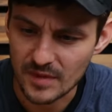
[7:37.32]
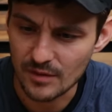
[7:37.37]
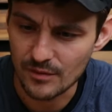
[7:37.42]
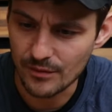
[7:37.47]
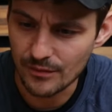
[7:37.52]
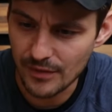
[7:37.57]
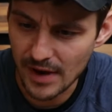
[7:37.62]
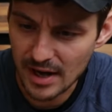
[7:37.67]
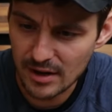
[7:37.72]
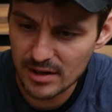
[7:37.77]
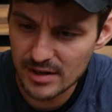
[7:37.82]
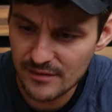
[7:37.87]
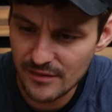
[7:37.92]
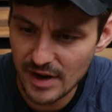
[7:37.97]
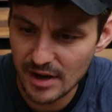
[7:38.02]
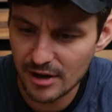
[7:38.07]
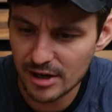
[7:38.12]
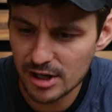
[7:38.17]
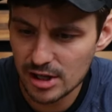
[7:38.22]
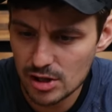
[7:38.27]

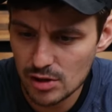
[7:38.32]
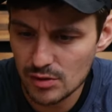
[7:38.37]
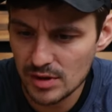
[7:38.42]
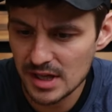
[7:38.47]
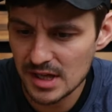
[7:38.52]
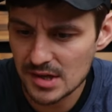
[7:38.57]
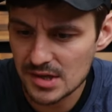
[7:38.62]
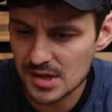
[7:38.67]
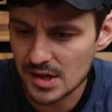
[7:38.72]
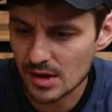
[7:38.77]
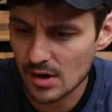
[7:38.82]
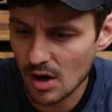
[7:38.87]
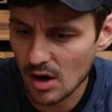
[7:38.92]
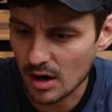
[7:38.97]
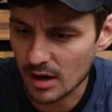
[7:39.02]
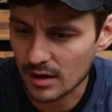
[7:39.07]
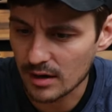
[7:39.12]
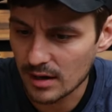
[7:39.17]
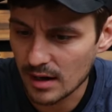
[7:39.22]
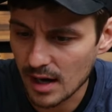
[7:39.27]
Very unique
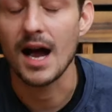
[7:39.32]
cigar.